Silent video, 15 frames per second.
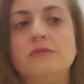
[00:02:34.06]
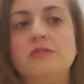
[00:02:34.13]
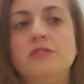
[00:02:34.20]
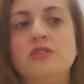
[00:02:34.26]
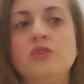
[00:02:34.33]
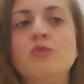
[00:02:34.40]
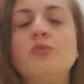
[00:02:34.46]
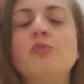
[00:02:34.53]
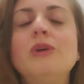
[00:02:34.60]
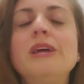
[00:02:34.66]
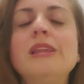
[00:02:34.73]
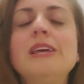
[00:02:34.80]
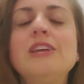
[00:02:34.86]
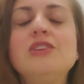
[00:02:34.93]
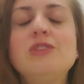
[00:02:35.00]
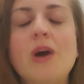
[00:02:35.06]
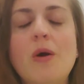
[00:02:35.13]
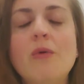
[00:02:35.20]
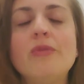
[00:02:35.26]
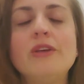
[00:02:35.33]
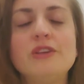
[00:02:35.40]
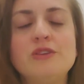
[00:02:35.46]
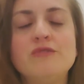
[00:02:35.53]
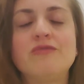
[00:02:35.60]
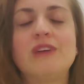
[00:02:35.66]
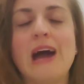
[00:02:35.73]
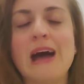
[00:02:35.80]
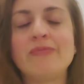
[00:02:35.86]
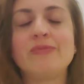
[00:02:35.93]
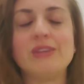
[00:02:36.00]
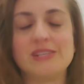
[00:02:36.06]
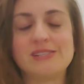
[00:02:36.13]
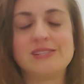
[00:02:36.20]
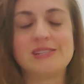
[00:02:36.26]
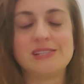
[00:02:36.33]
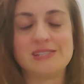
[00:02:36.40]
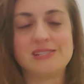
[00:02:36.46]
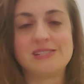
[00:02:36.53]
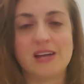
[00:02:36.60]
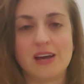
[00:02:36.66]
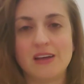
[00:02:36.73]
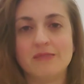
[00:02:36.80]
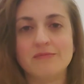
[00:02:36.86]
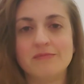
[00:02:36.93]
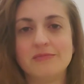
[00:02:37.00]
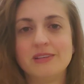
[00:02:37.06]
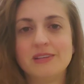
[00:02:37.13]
you really know that you've got this this time.